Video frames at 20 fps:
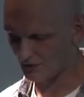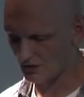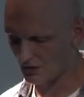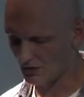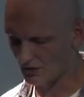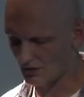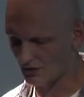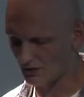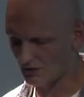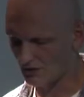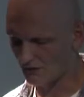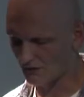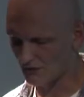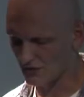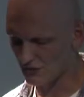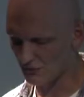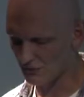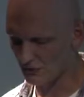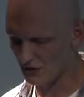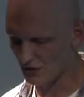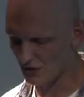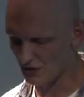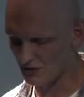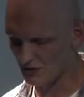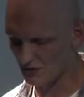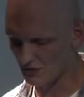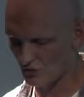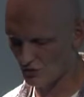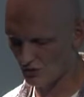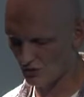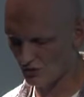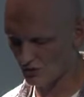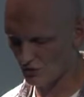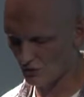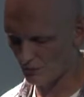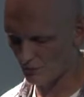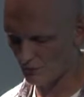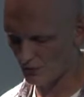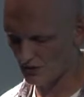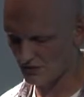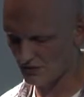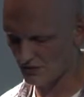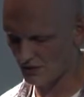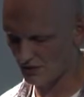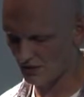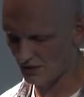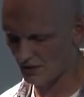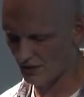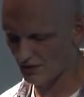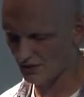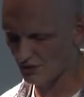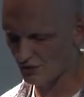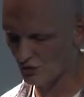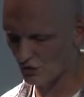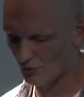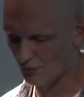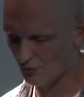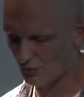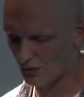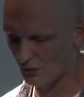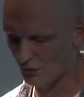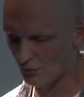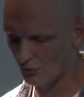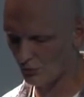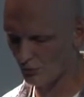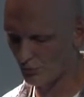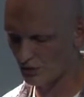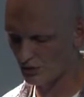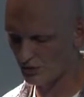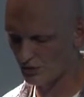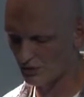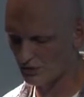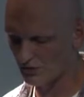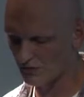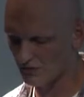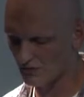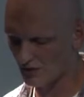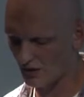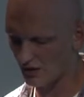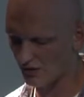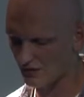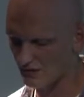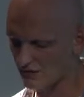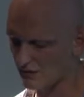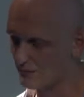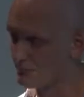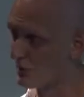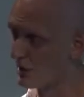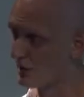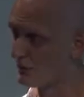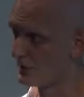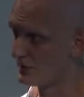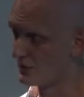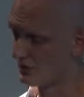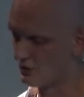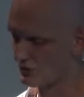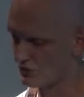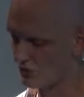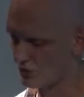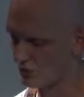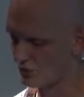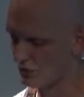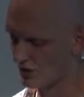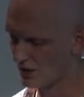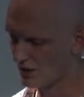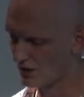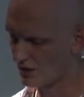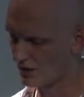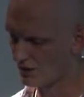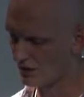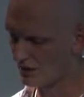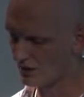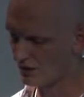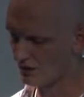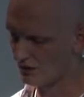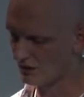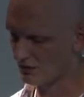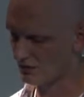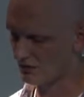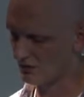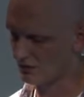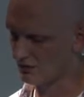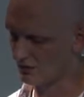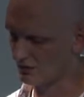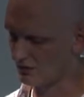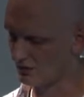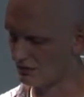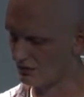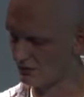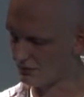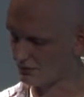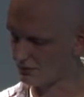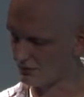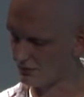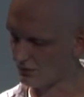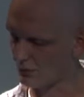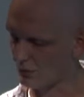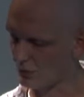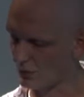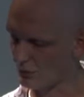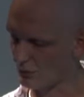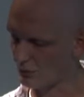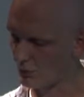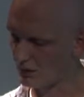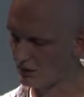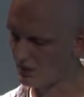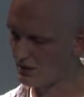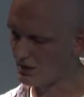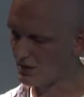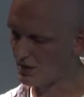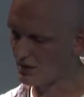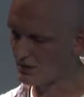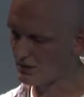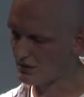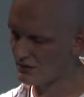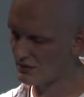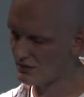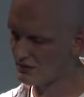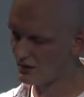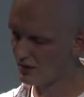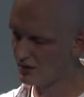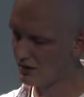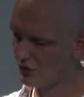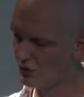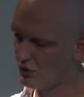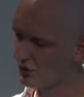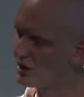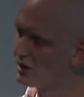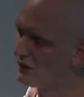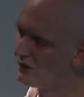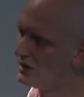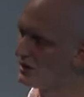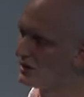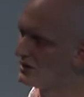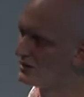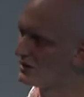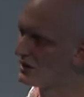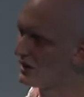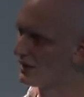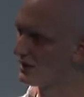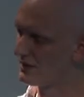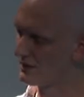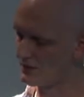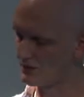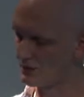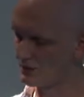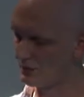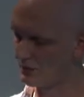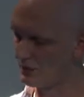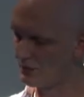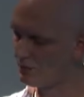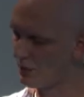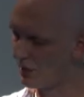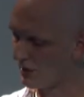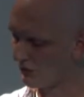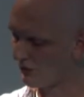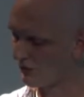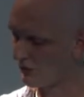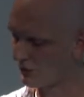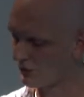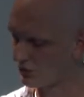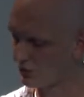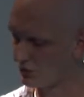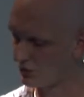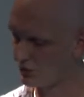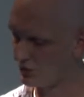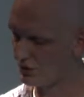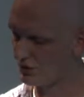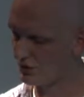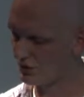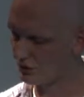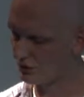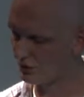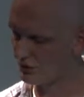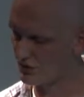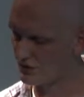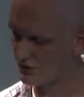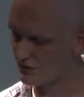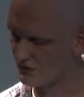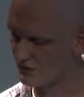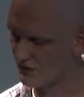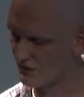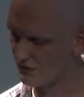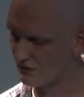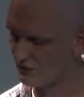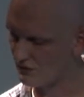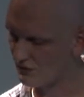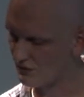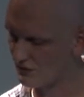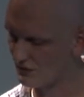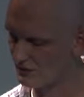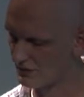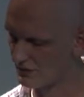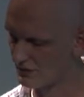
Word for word: the difference between string copy and string L copy will be the size parameter. So uh, what, what it does, you give the size of the buffer to, the, to this safe